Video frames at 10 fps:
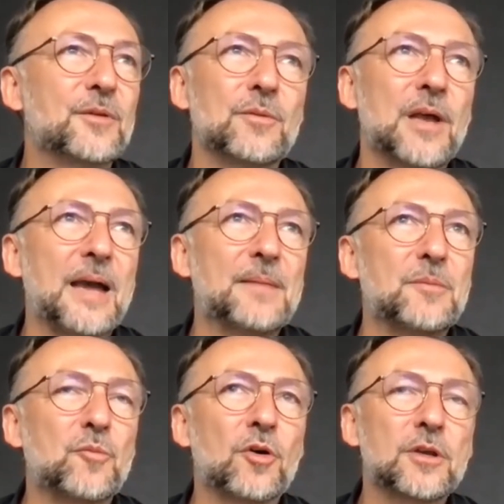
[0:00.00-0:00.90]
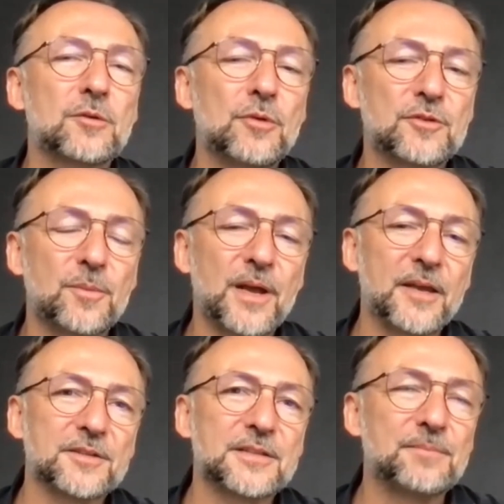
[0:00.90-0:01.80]
I'm working with
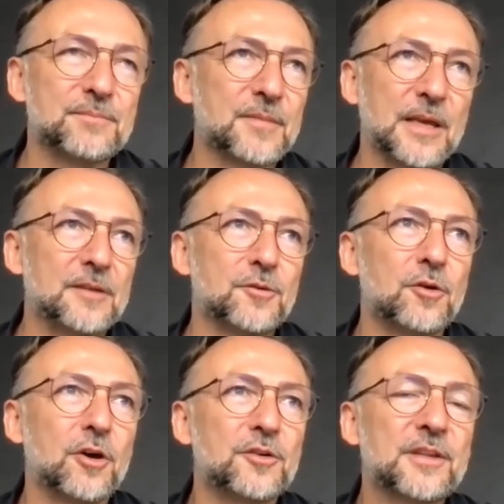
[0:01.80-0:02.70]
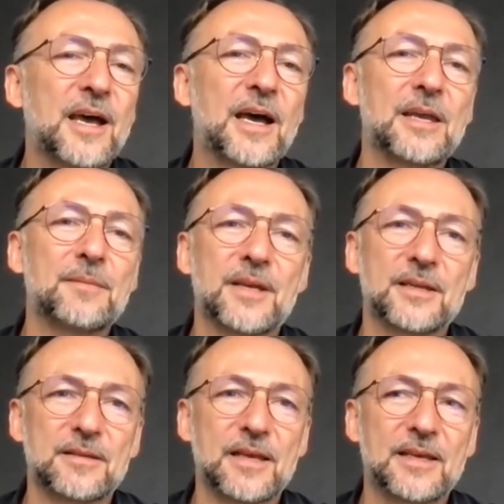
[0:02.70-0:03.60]
suppliers and I know a long time
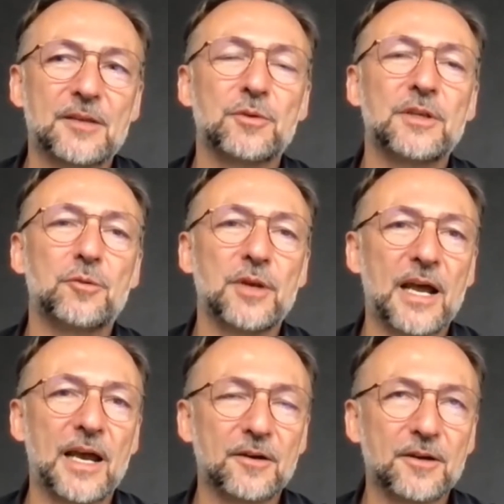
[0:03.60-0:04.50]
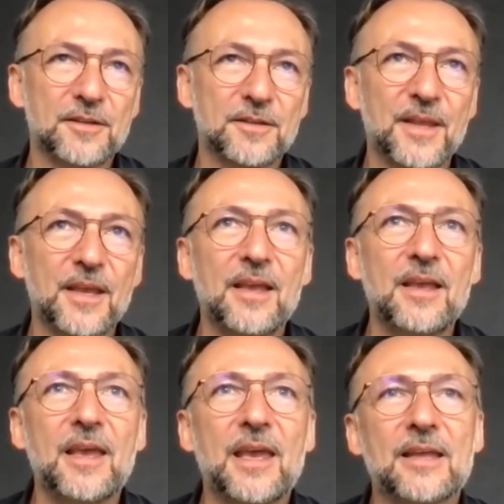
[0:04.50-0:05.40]
and I can really rely on.
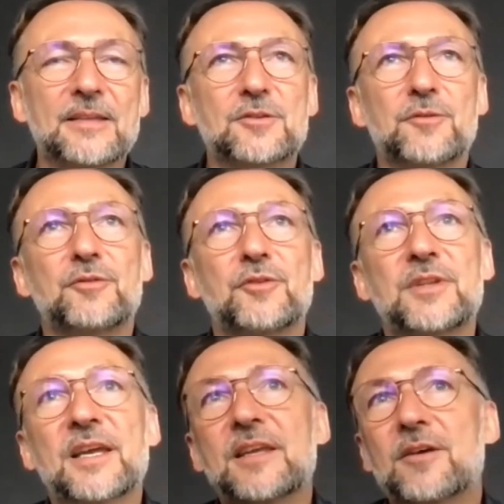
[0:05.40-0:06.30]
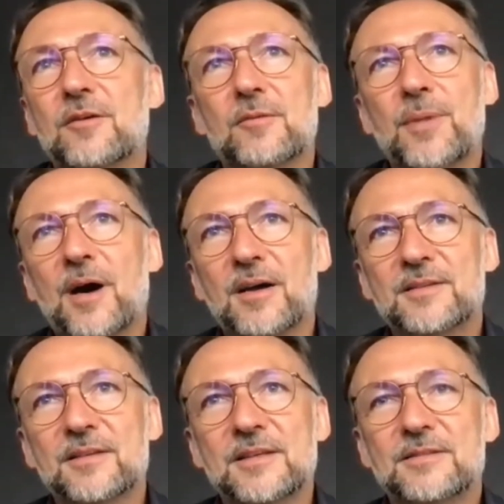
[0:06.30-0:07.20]
And so the technical
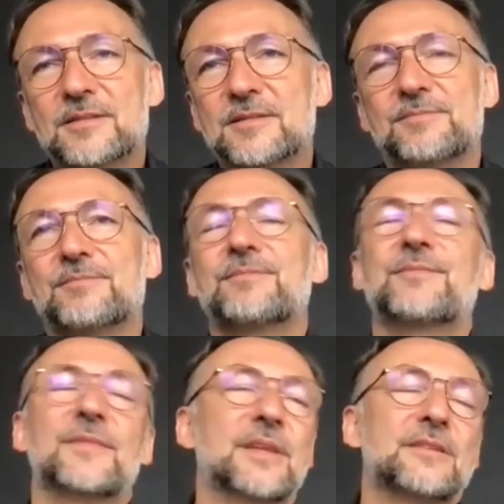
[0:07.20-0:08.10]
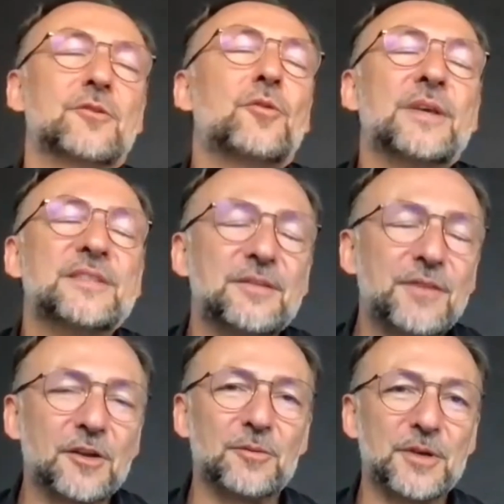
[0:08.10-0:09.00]
part it's always
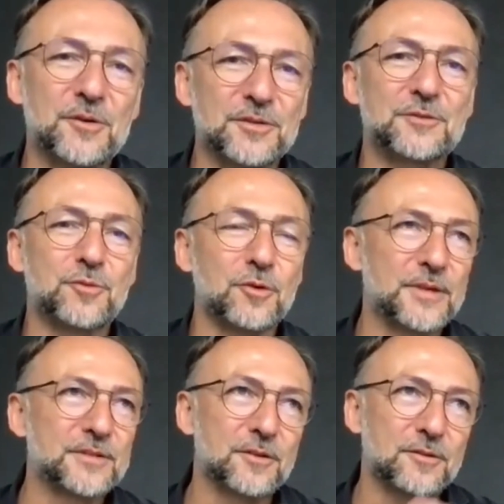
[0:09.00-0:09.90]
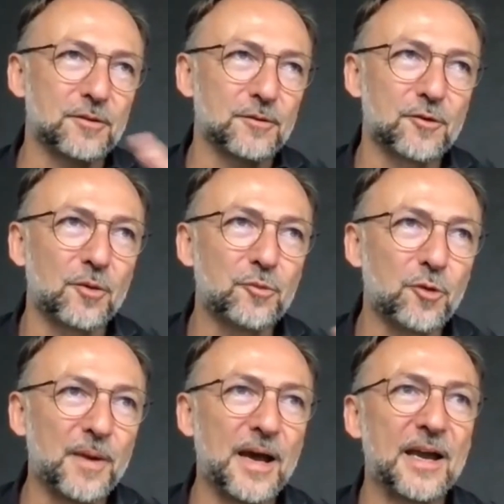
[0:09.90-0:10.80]
difficult because it's always a lot of
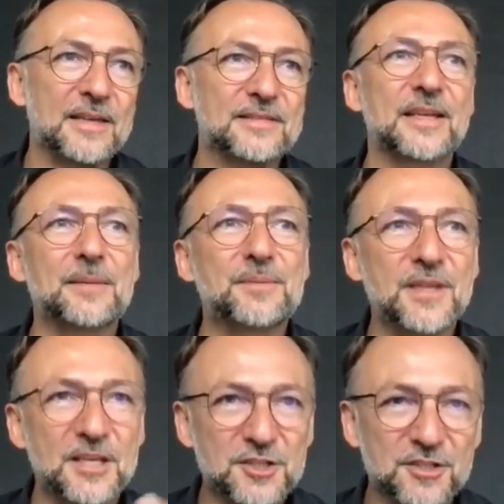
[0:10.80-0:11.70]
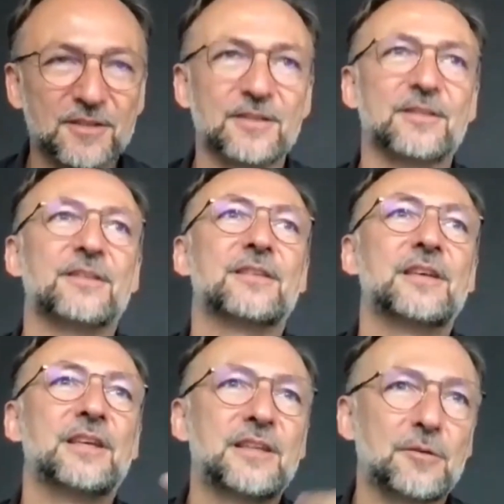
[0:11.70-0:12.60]
compromise, adaptation,
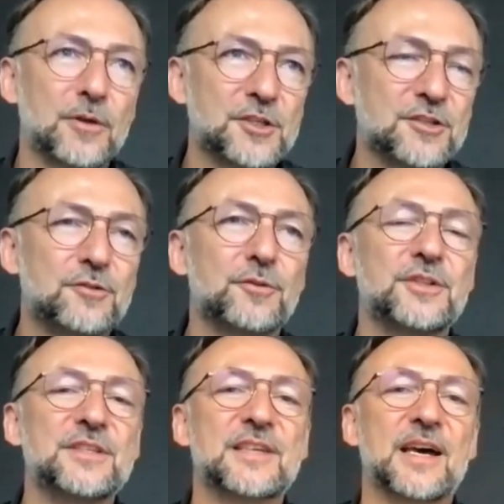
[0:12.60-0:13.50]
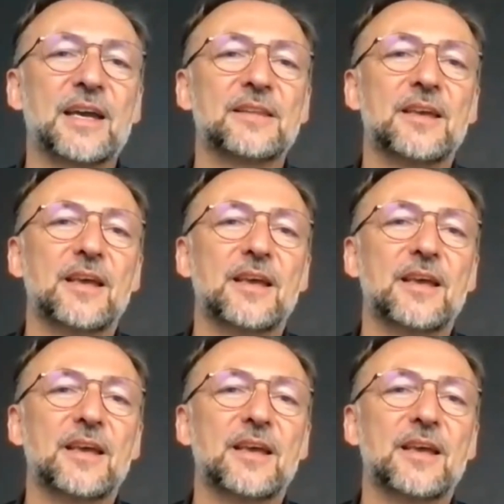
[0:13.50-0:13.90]
iteration to the design.